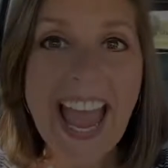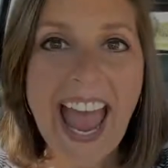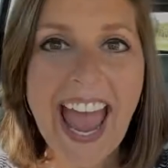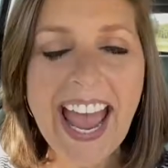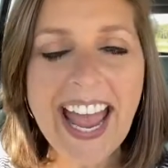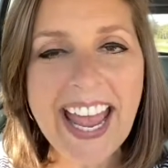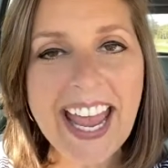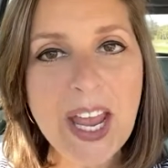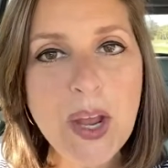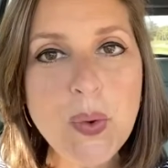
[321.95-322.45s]

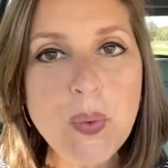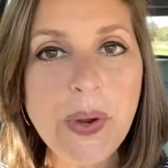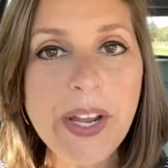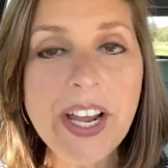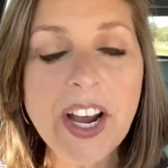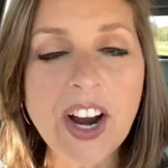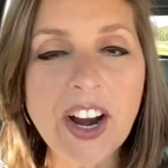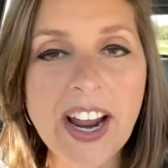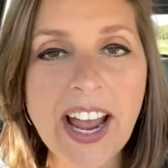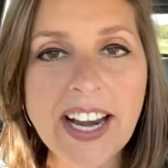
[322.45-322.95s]
hey, we
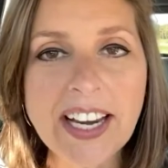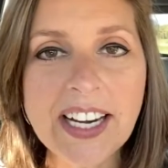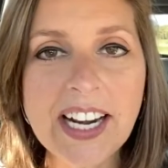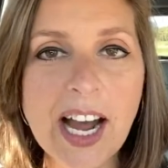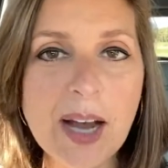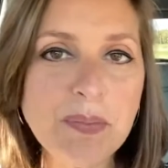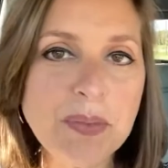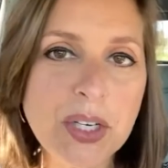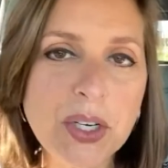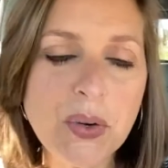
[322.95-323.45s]
are headed
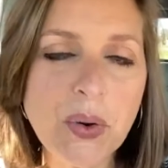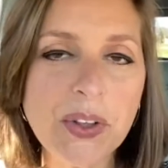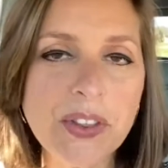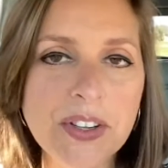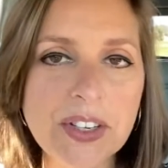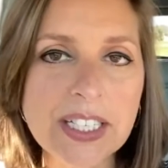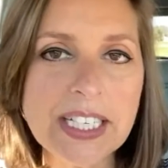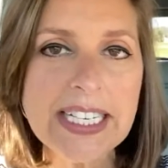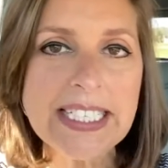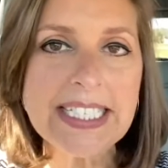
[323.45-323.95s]
up to
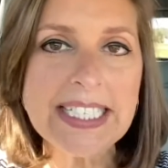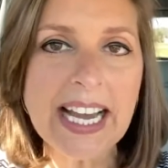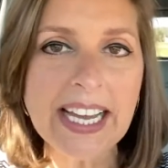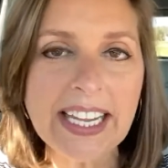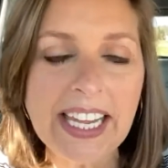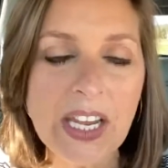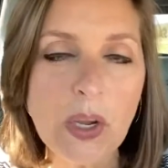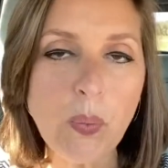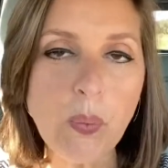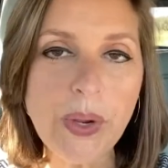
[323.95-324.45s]
Northern Kentucky.